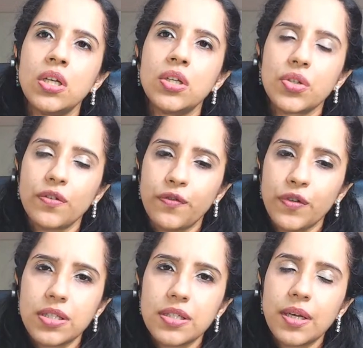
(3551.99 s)
So the
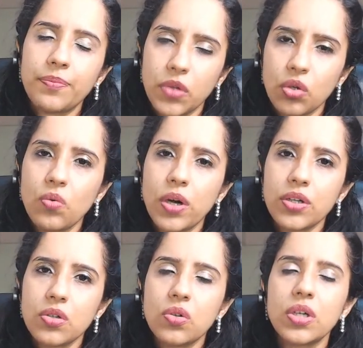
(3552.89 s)
first step you want
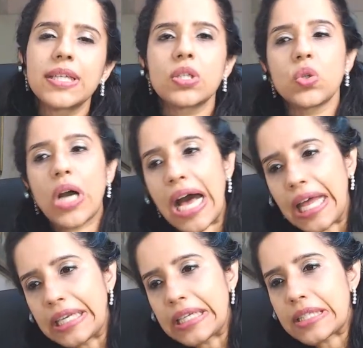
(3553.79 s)
to do is to
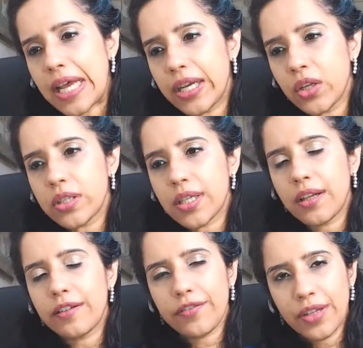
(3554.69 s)
understand
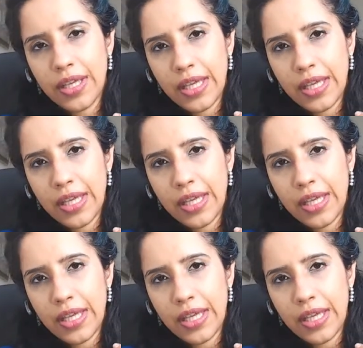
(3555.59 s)
yourself